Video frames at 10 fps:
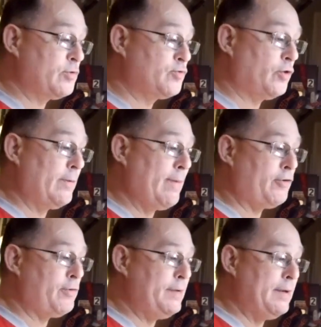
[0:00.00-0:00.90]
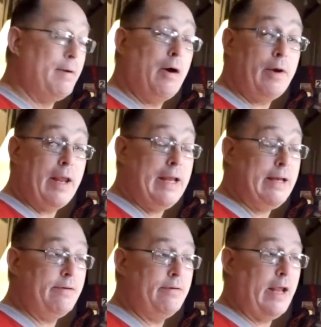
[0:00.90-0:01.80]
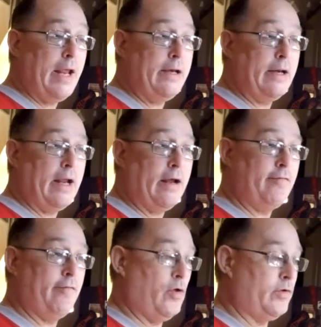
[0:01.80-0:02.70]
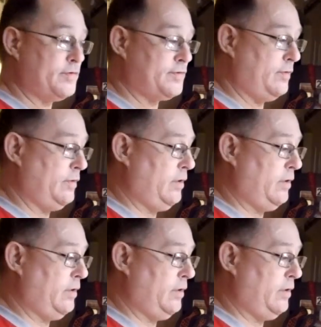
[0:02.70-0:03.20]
which would come out to be about 8.5 volts.